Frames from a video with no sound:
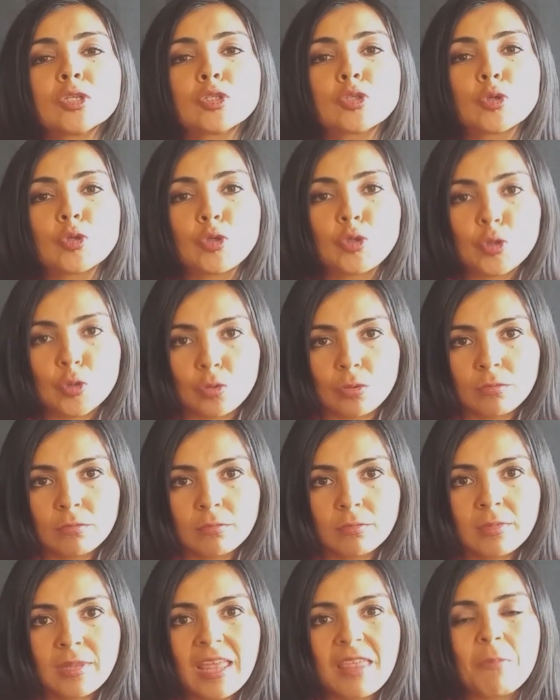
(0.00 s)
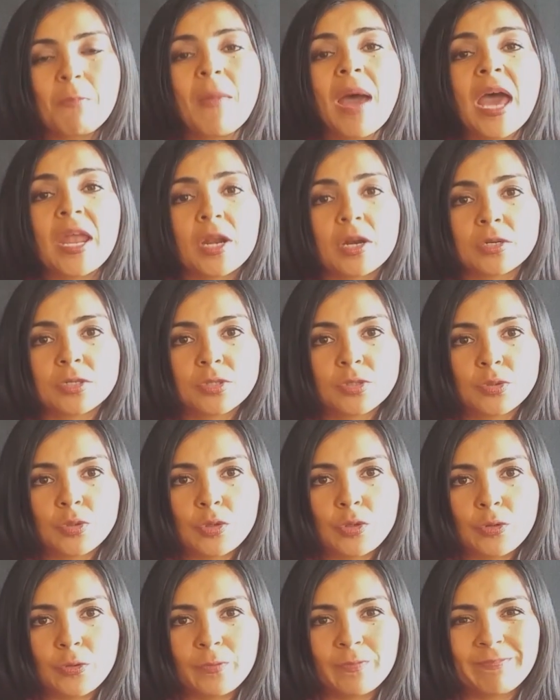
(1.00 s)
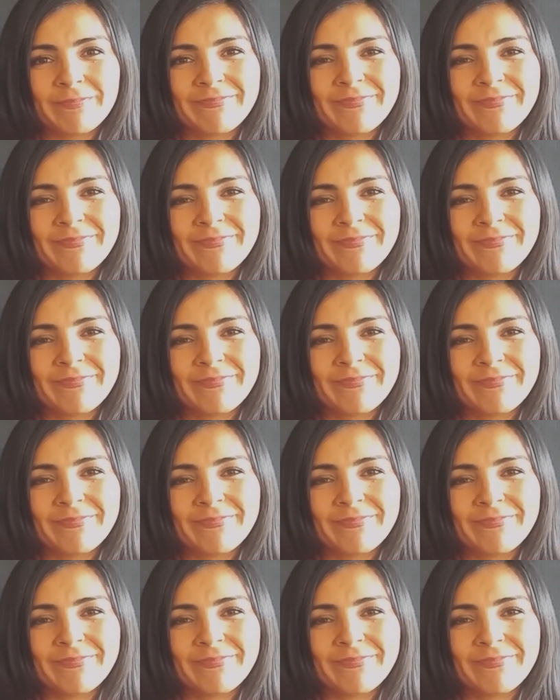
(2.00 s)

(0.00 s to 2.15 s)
to you, that matters to you.